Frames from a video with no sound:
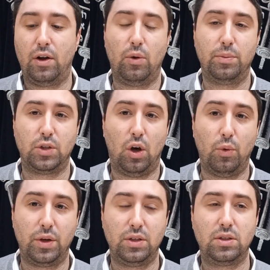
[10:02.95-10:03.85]
Almost
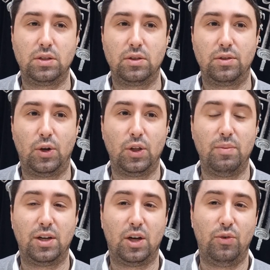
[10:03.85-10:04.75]
always the early
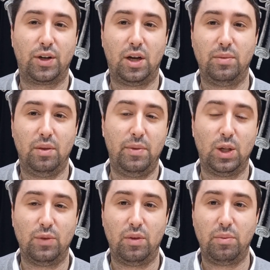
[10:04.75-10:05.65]
mincha would come in the
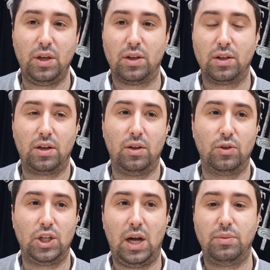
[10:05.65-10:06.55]
middle of the meal, the
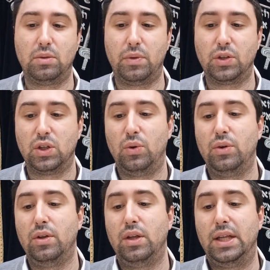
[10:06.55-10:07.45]
Shabbos meal.
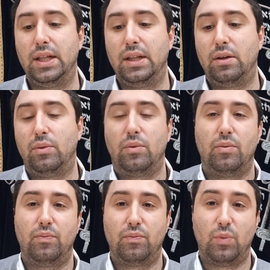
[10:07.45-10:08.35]
So
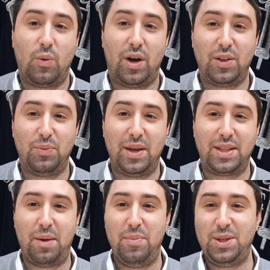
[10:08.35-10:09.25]
we wanted to make
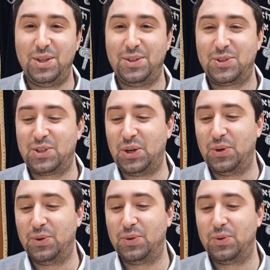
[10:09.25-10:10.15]
that minyan.
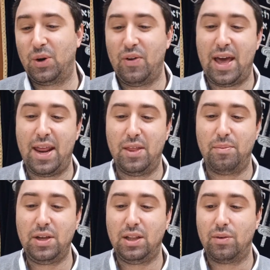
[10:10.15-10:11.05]
So we ran out of the
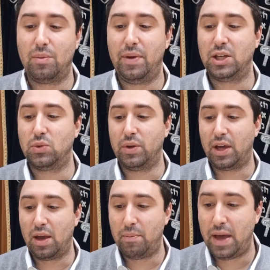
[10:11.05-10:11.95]
meal and we benched when we
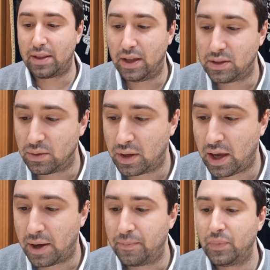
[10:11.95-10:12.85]
came back. That's
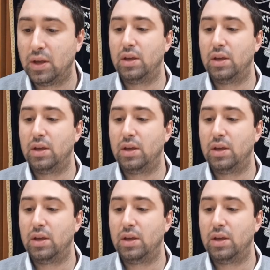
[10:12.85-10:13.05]
okay.